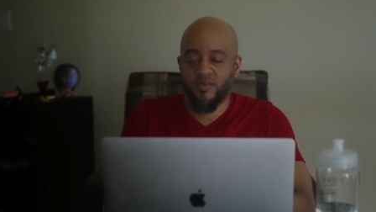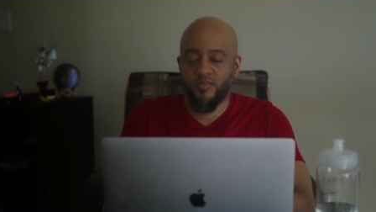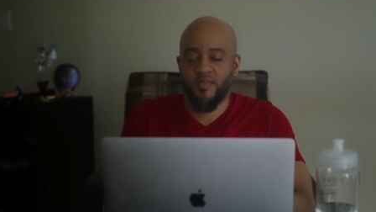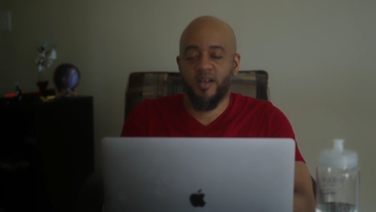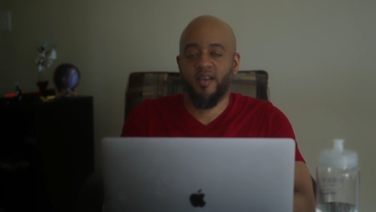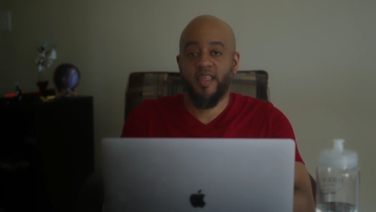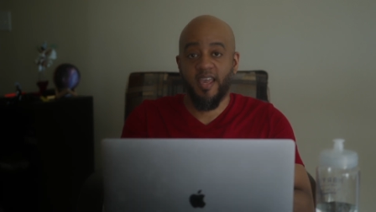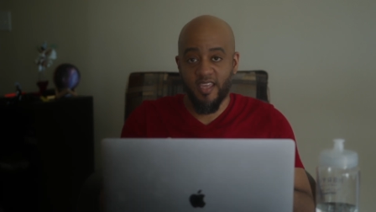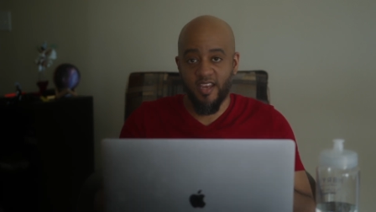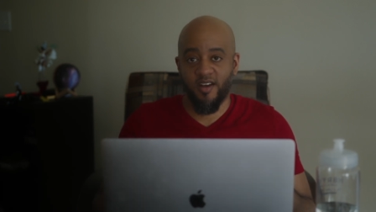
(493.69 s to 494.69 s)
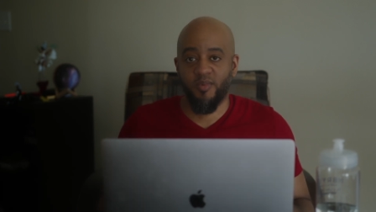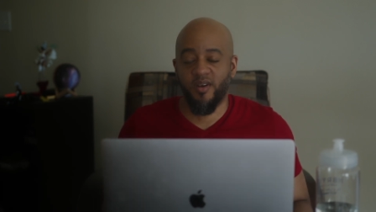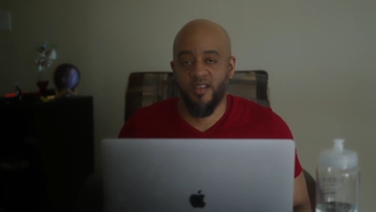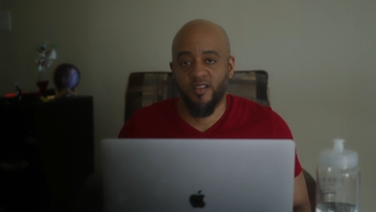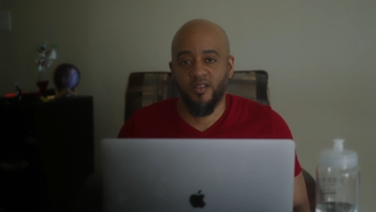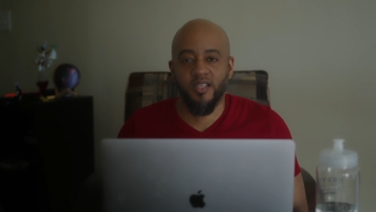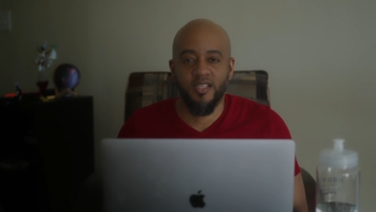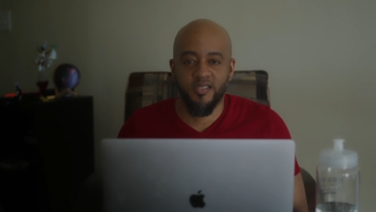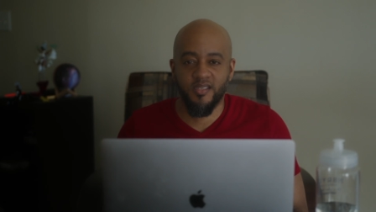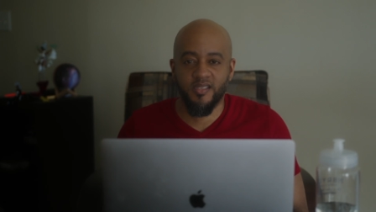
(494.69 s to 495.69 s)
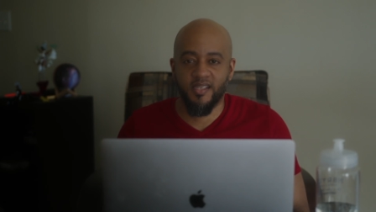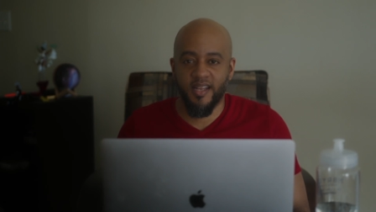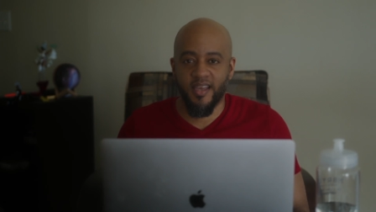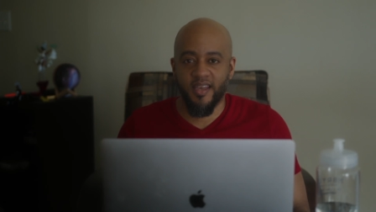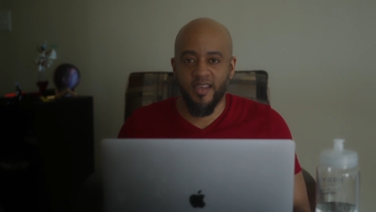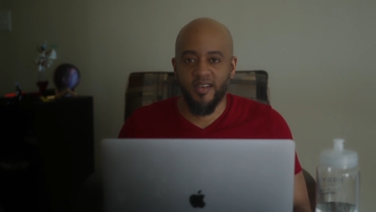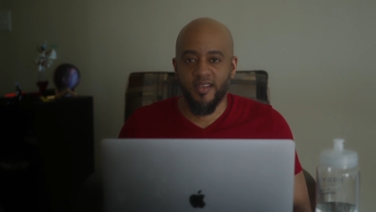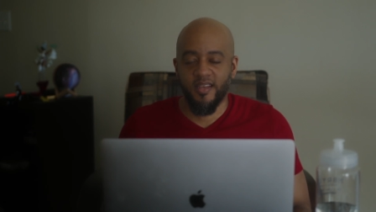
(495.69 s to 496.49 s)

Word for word: my that camera and the lenses that I had.